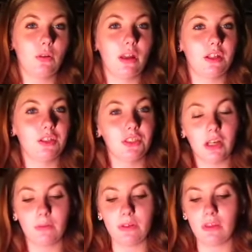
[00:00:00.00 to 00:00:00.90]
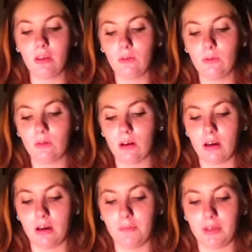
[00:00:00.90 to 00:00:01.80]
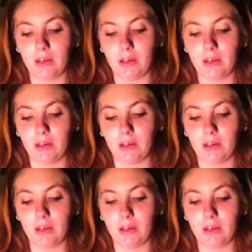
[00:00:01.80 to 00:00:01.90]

go ahead and share with you um,